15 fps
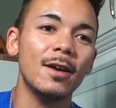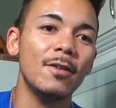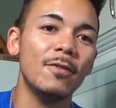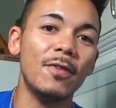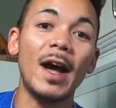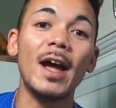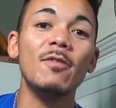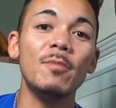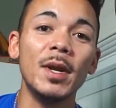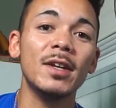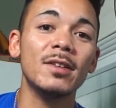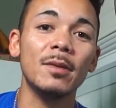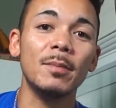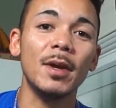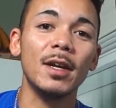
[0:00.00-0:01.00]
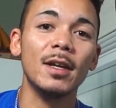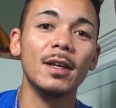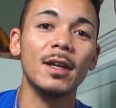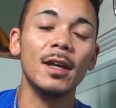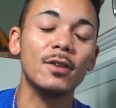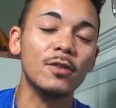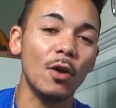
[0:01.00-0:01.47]
5 minutes to make.
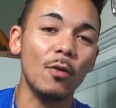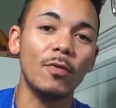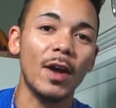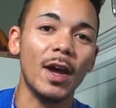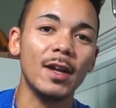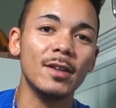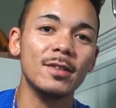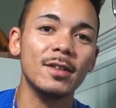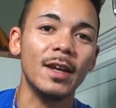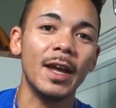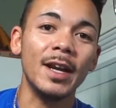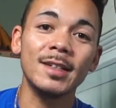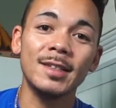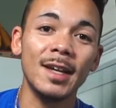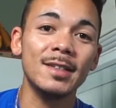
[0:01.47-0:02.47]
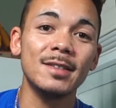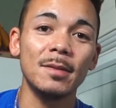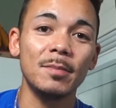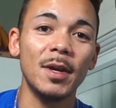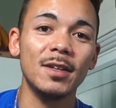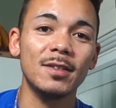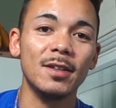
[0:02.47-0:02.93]
It's so fast and it tastes
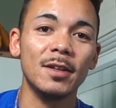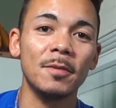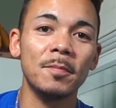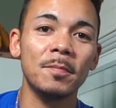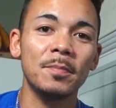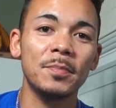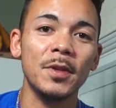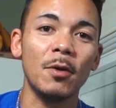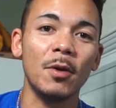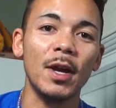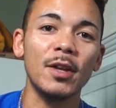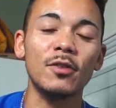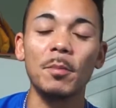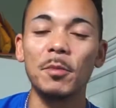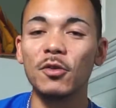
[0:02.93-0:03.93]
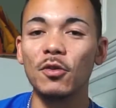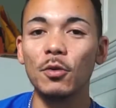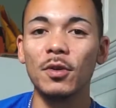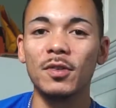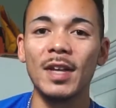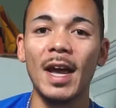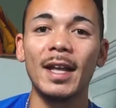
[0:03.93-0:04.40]
amazing, okay? So I'm gonna show you
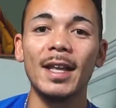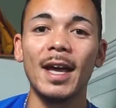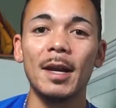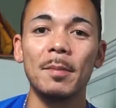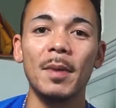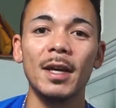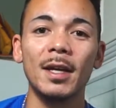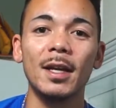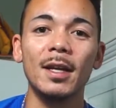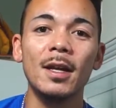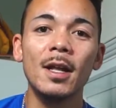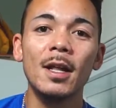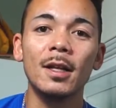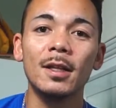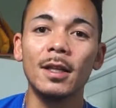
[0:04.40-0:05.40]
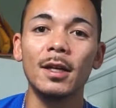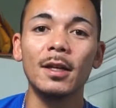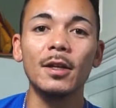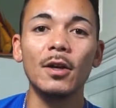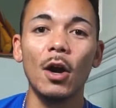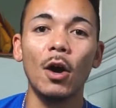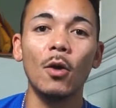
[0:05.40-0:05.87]
exactly how to make it.
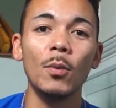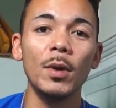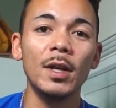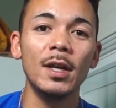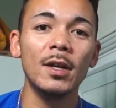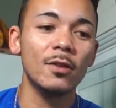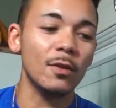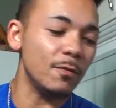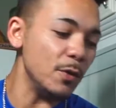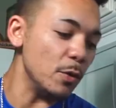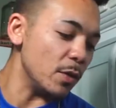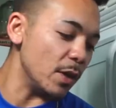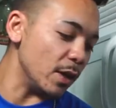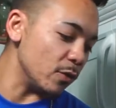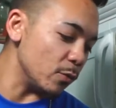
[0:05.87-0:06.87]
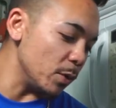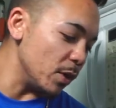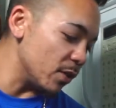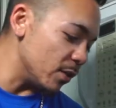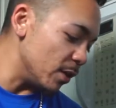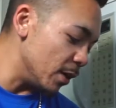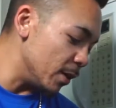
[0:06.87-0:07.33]
Literally all we need is a few things. We
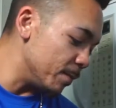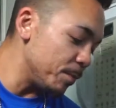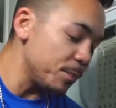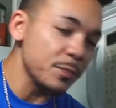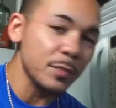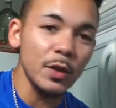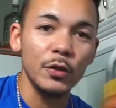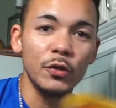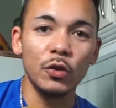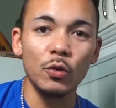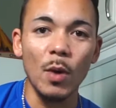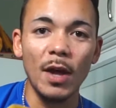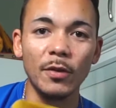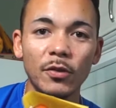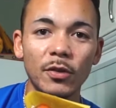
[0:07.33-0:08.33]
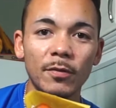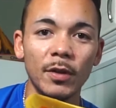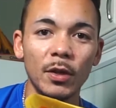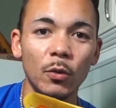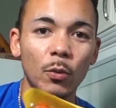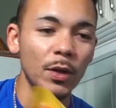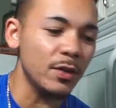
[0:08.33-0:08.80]
just need 2 ounces of
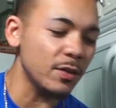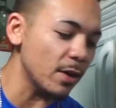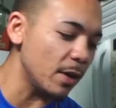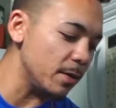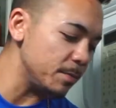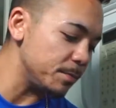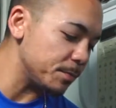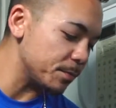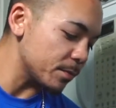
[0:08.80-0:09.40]
linguiça,